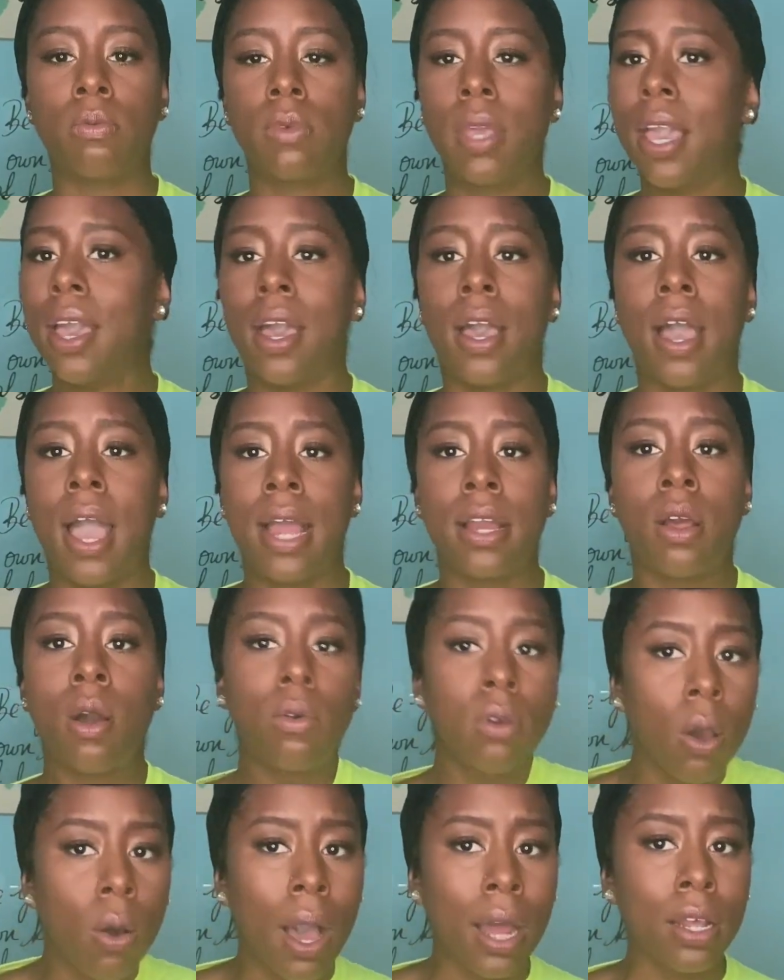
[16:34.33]
Yeah, I
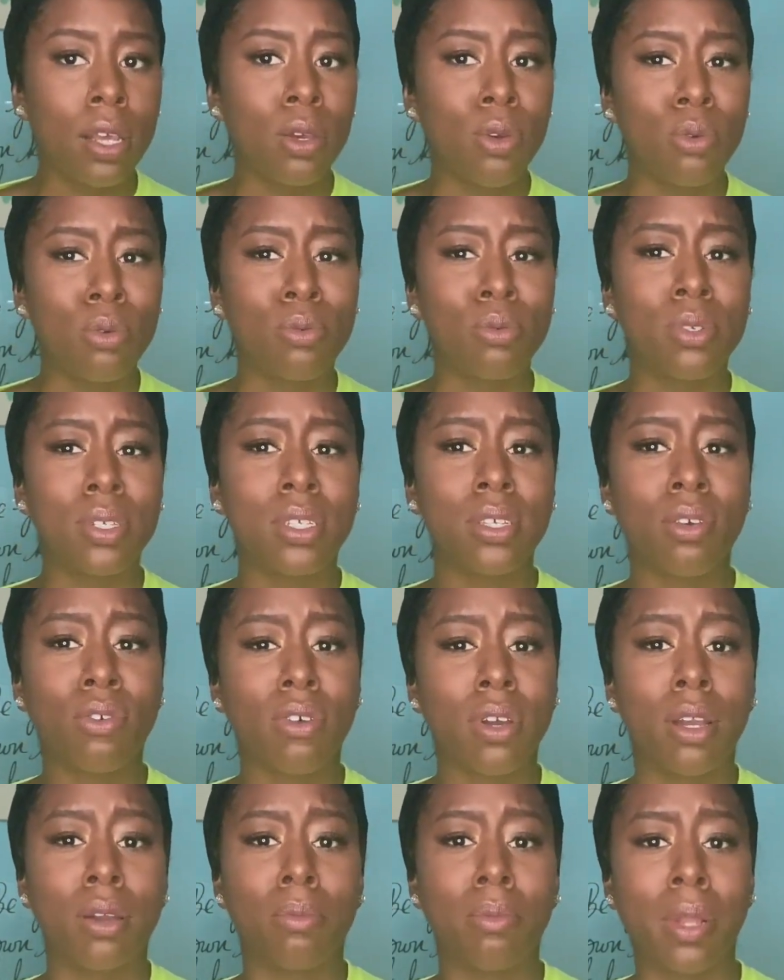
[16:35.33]
don't know how to use
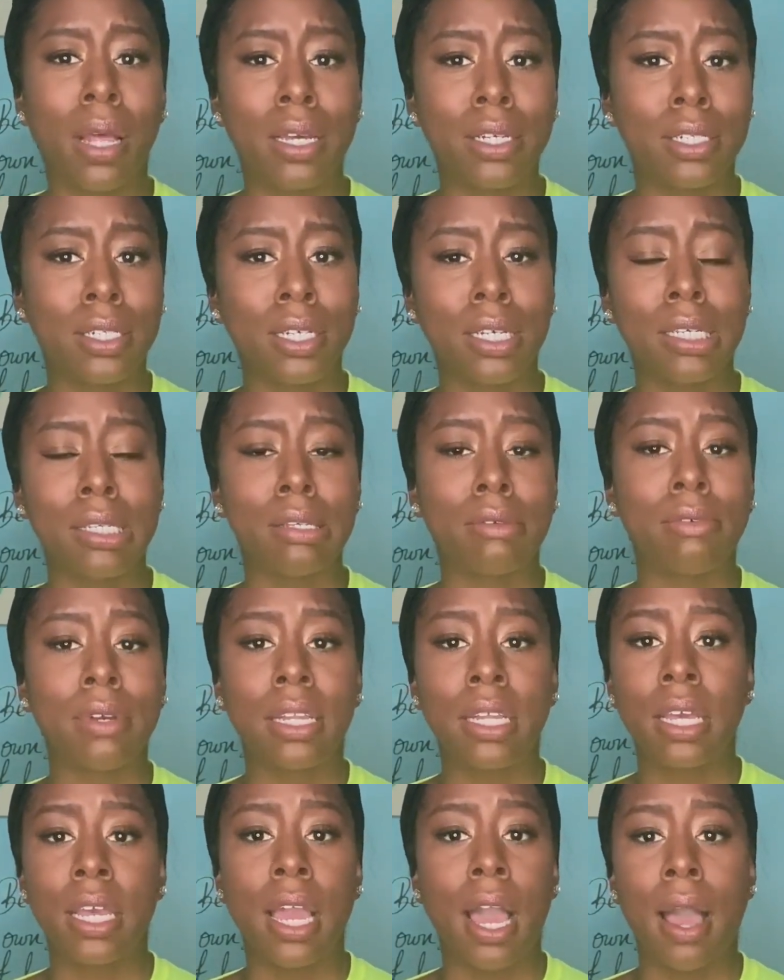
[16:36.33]
cream blushes.
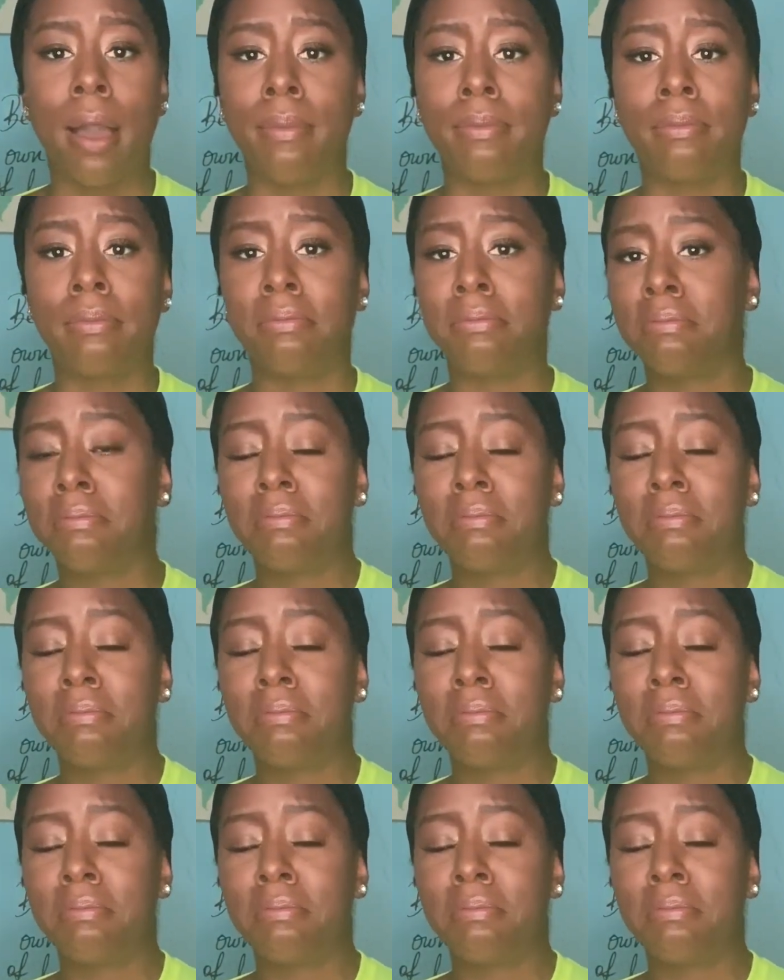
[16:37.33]
Really, I'm